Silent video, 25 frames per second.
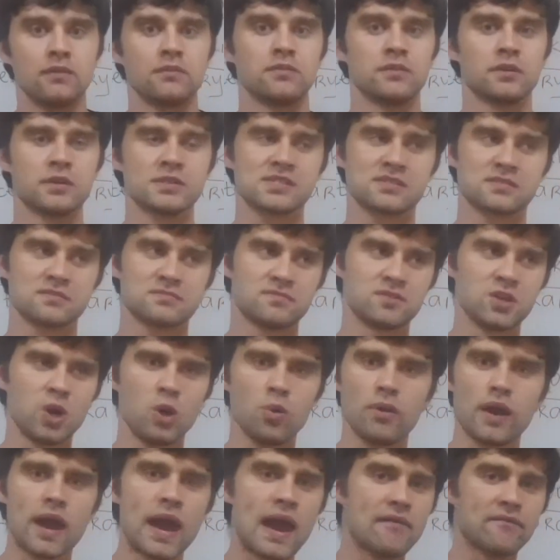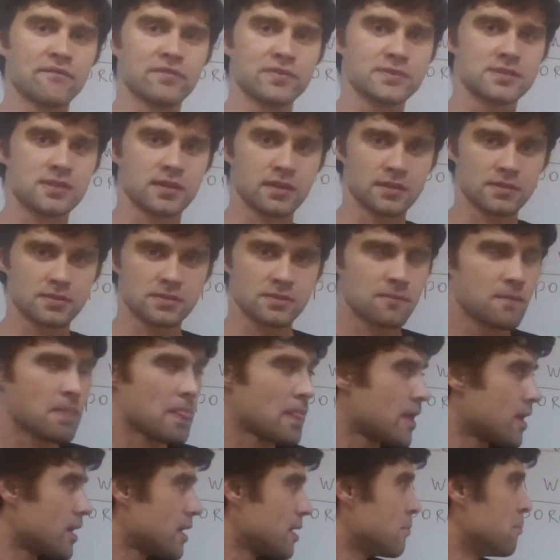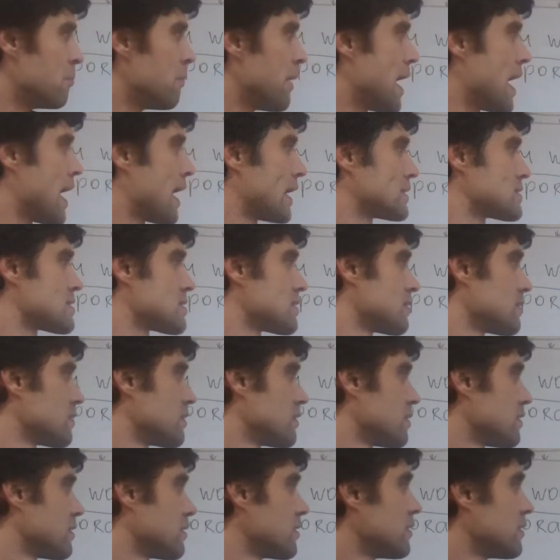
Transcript: There's no emphasis, but